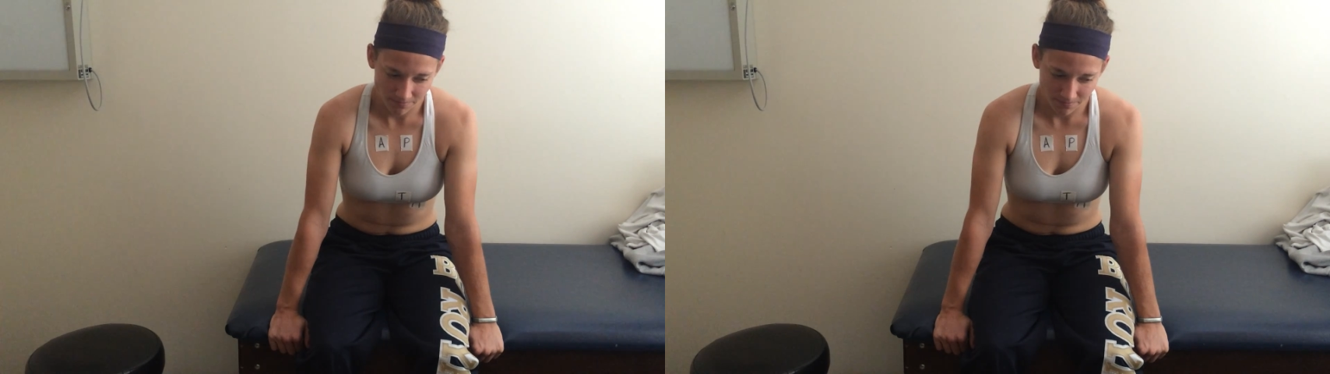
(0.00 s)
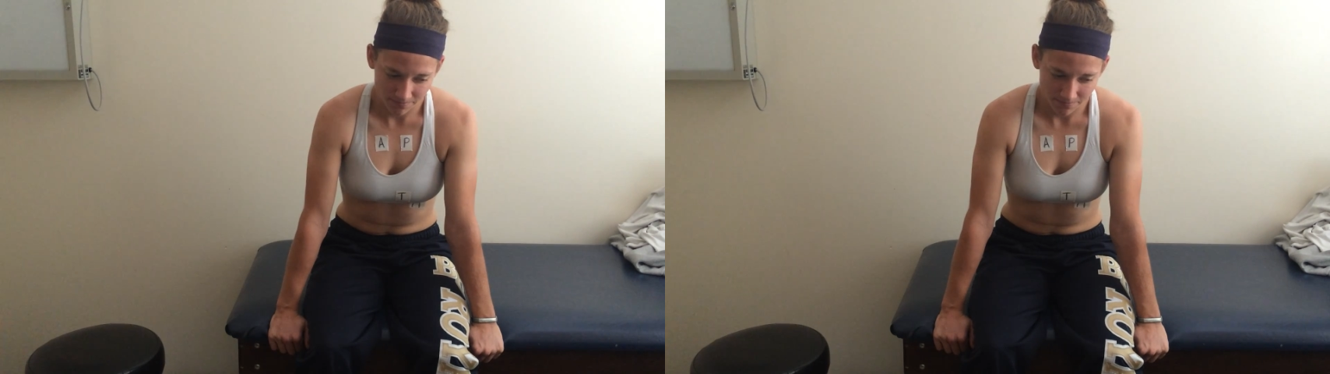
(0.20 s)

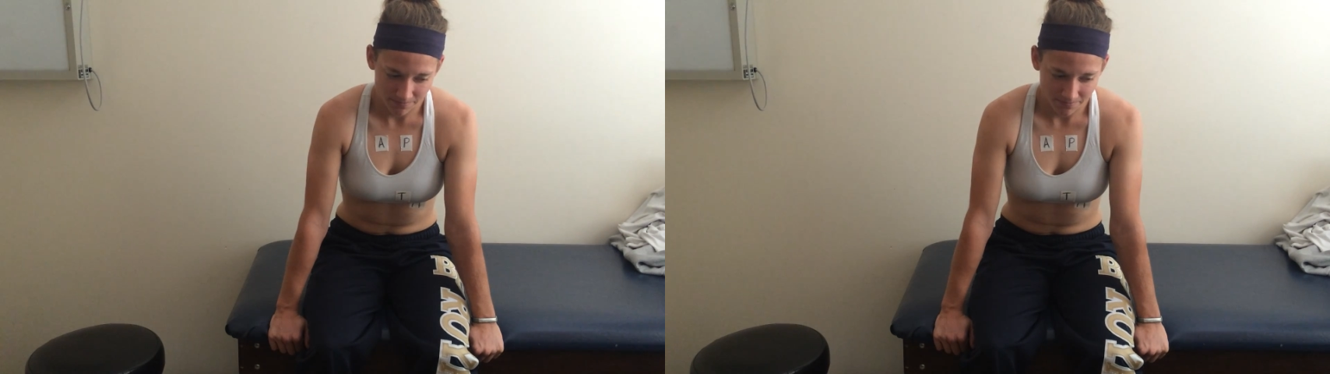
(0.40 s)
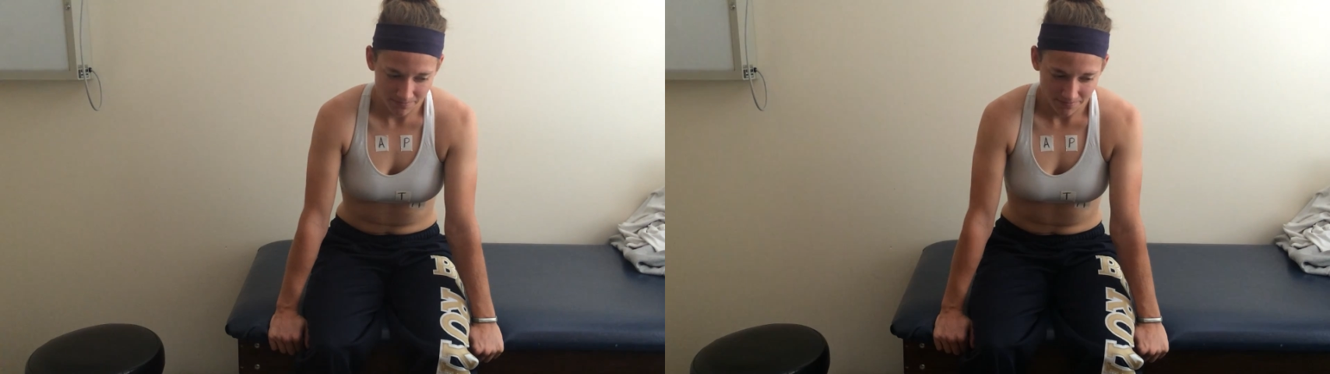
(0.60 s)

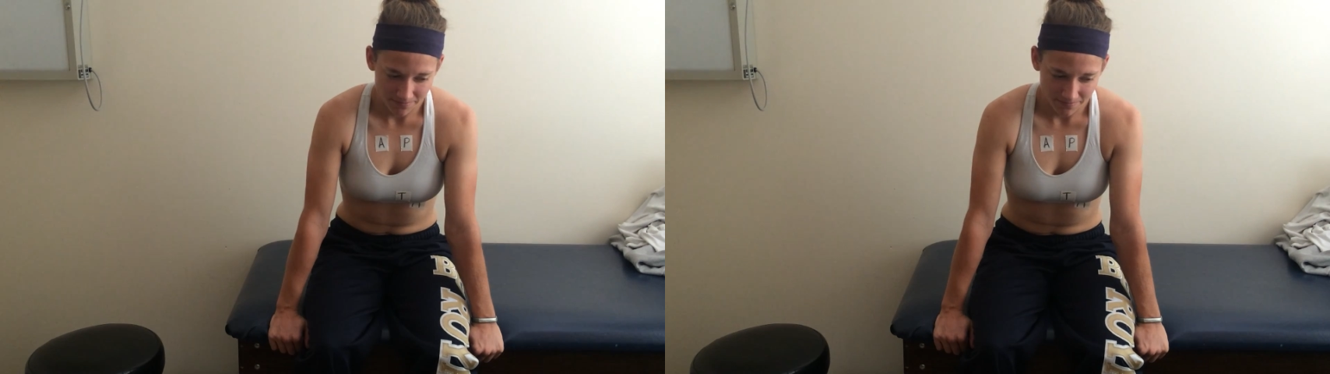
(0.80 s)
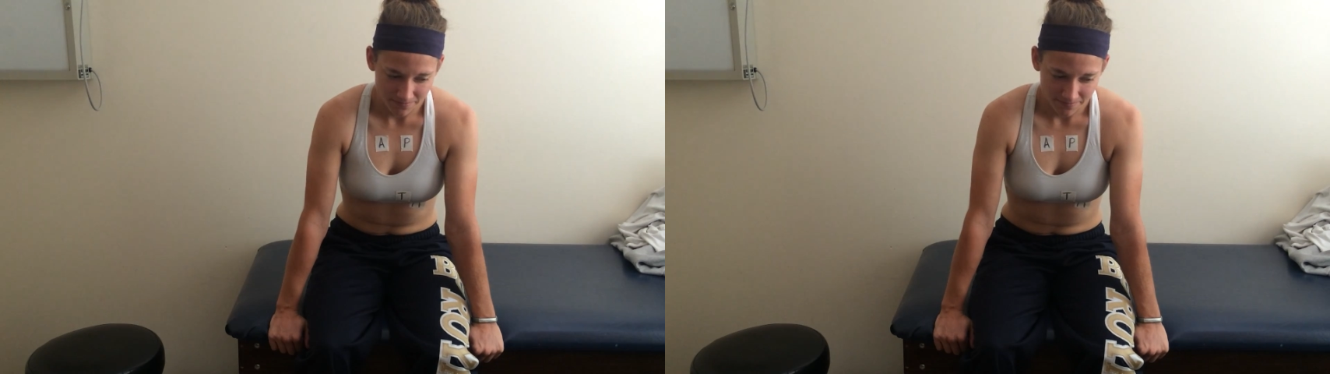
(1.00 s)

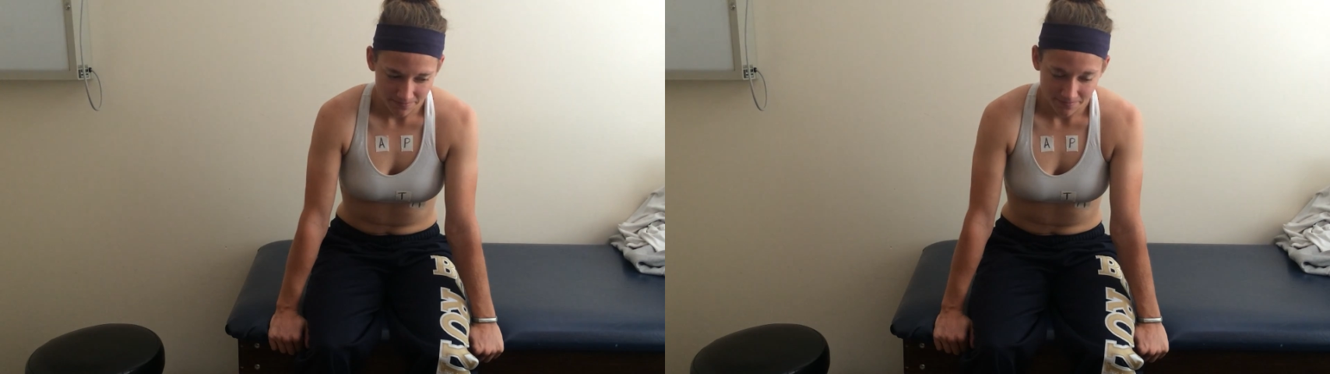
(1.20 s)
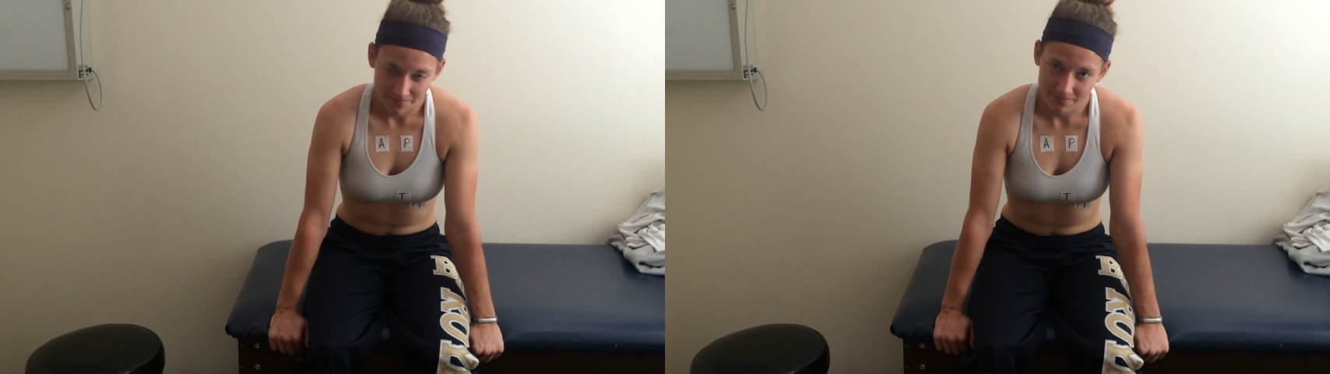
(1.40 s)

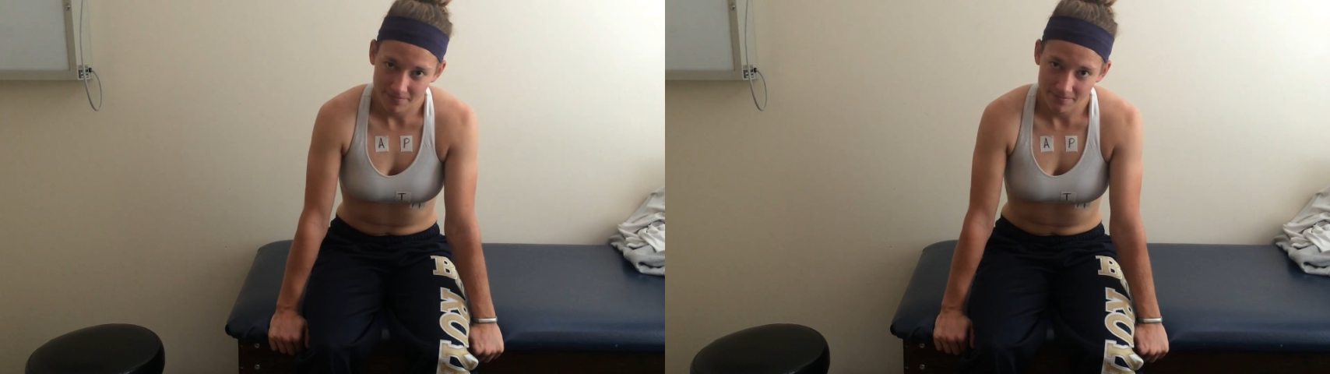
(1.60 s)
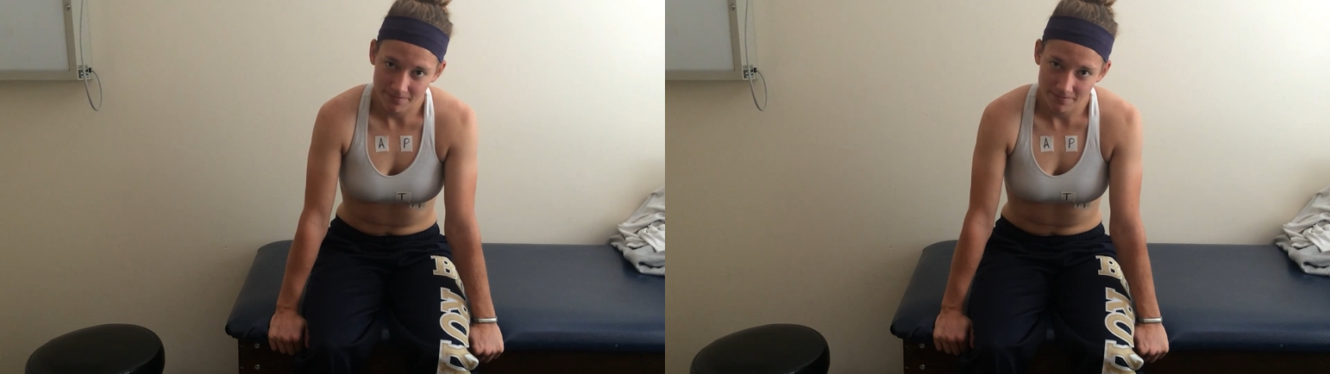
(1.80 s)
Nothing is said.